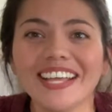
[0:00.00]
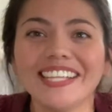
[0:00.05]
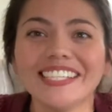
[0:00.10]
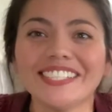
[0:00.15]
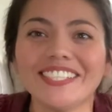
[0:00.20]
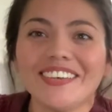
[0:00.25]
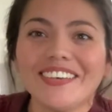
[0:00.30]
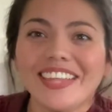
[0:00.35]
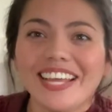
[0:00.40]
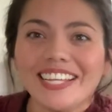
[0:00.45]

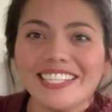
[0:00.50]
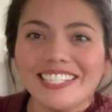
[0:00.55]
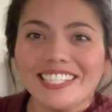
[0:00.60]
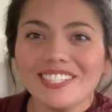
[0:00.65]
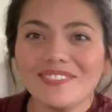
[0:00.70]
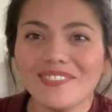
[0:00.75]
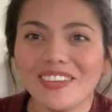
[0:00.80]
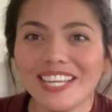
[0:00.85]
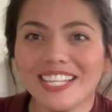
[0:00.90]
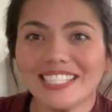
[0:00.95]
So that
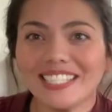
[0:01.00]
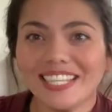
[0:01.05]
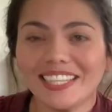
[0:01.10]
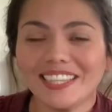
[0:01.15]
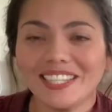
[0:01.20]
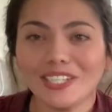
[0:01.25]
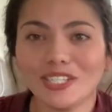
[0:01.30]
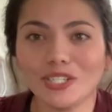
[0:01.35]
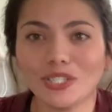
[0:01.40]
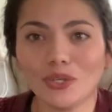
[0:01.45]
just means that
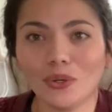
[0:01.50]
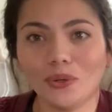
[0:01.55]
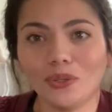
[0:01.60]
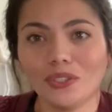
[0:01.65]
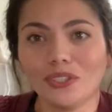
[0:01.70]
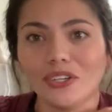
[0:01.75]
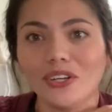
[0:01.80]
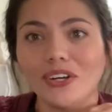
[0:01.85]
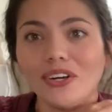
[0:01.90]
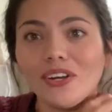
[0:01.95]
the
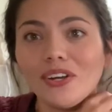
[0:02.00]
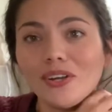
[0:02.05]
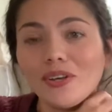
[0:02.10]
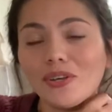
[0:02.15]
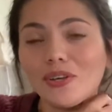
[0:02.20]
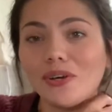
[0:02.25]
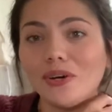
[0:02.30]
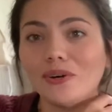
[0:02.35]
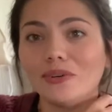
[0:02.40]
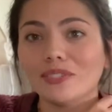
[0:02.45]
shoulder
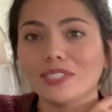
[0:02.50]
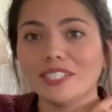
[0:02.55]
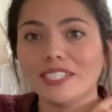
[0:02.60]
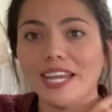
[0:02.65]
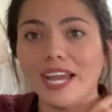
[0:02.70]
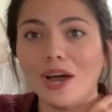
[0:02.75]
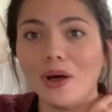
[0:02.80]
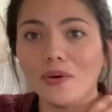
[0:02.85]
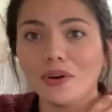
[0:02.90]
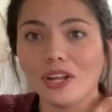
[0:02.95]
goes
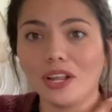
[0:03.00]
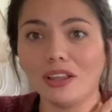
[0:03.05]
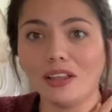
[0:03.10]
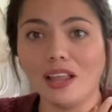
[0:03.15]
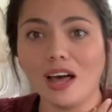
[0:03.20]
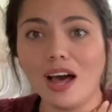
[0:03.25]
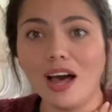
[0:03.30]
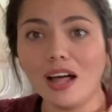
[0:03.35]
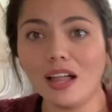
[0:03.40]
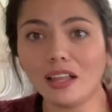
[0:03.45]
down a
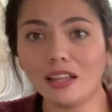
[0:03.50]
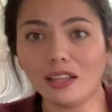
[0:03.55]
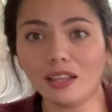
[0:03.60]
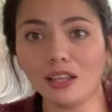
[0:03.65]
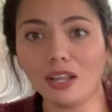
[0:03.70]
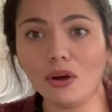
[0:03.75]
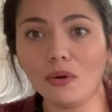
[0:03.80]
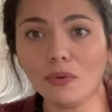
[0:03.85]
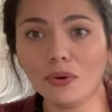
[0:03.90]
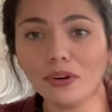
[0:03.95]
lot
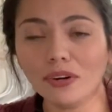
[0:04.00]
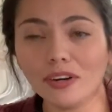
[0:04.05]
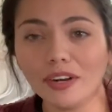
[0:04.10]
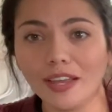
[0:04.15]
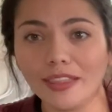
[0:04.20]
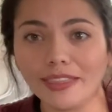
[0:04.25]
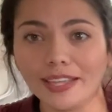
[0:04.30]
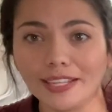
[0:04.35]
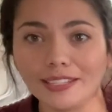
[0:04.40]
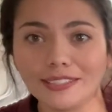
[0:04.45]
lower,
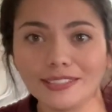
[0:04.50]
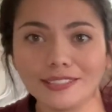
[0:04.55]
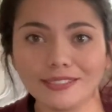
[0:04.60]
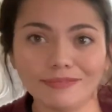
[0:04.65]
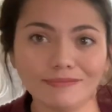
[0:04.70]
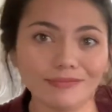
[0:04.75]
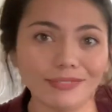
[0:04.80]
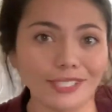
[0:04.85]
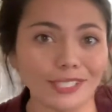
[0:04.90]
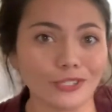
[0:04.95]
and that's
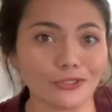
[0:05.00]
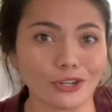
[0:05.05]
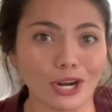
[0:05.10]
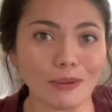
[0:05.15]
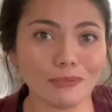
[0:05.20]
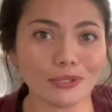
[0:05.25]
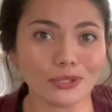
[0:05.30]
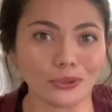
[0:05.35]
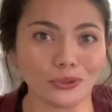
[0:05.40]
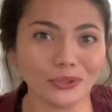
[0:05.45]
a
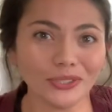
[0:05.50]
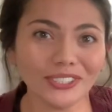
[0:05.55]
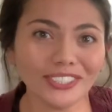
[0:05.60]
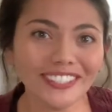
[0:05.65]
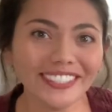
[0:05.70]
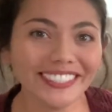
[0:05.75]
drop shoulder.